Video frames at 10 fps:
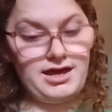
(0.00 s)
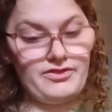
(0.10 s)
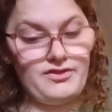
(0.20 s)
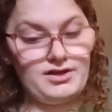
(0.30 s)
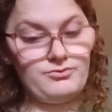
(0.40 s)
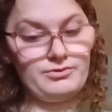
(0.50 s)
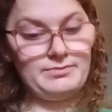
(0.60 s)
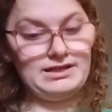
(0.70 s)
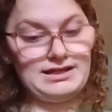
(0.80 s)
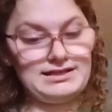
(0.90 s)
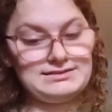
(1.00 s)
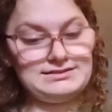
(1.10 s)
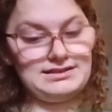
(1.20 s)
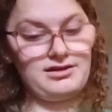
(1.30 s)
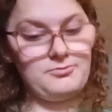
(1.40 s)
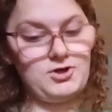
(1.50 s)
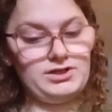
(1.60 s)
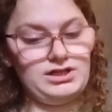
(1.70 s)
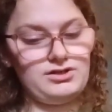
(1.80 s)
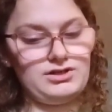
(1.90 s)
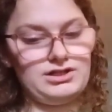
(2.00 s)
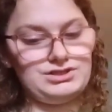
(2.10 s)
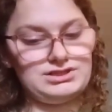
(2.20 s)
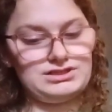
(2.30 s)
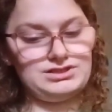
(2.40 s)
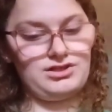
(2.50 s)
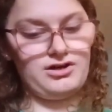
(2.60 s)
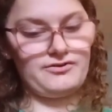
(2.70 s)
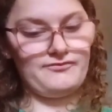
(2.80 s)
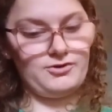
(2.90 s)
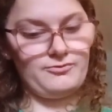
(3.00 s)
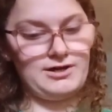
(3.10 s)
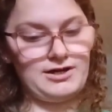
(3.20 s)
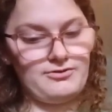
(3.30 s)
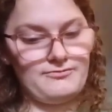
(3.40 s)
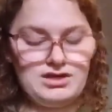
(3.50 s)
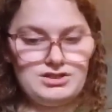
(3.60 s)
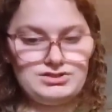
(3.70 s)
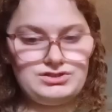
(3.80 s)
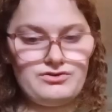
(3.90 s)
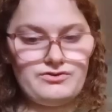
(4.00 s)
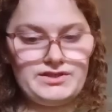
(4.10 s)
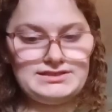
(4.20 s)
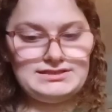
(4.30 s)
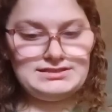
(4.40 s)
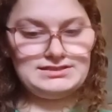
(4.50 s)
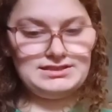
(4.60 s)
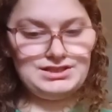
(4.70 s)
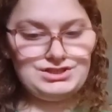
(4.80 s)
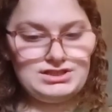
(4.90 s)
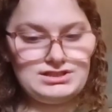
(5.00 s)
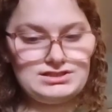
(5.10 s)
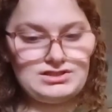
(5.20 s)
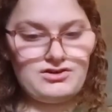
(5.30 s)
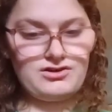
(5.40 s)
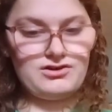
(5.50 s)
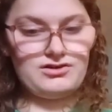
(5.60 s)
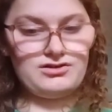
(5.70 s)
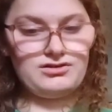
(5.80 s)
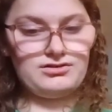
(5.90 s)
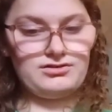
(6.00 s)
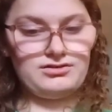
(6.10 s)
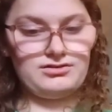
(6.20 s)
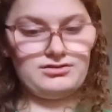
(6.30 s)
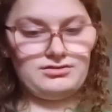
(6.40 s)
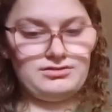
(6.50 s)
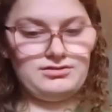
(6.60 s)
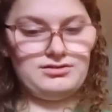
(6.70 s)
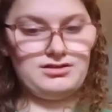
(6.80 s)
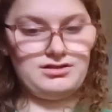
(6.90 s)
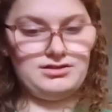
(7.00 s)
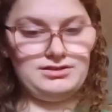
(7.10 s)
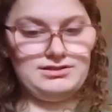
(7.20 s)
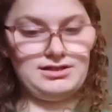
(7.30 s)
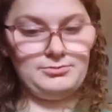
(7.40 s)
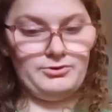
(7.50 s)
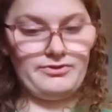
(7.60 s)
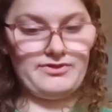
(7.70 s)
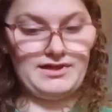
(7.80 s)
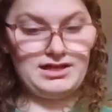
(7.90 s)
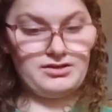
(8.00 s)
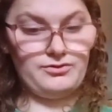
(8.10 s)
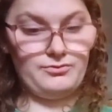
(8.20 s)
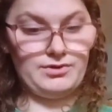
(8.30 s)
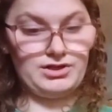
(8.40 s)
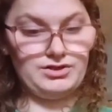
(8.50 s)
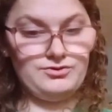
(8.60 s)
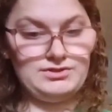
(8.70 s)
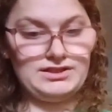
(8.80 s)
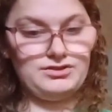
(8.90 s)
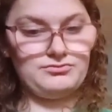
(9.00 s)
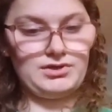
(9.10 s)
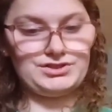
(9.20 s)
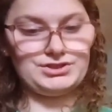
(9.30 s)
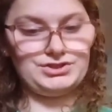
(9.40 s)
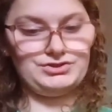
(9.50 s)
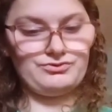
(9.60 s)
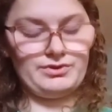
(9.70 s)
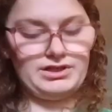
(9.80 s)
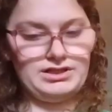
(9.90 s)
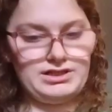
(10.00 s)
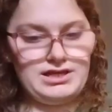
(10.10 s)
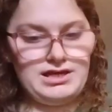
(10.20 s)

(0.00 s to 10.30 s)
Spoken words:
I thought it would be nice to come on here and just talk for a while. So the stitches are double thick where you did the Russian join,